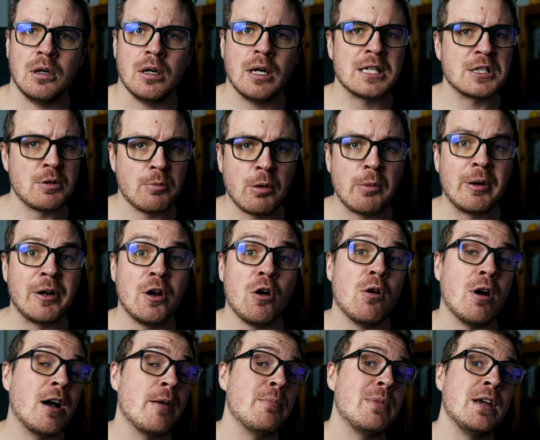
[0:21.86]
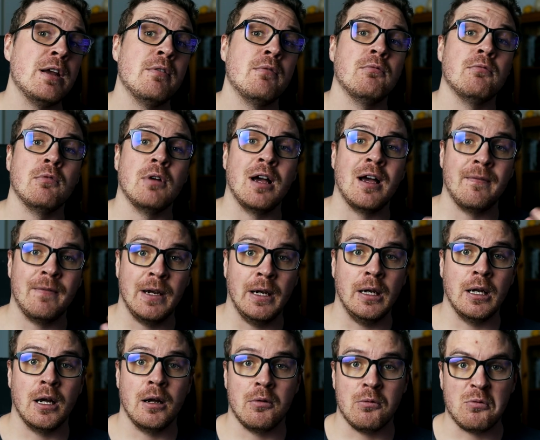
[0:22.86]
as you probably know, I've been
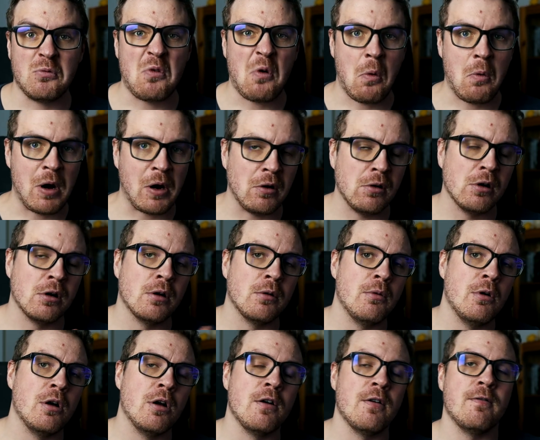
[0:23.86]
having a regular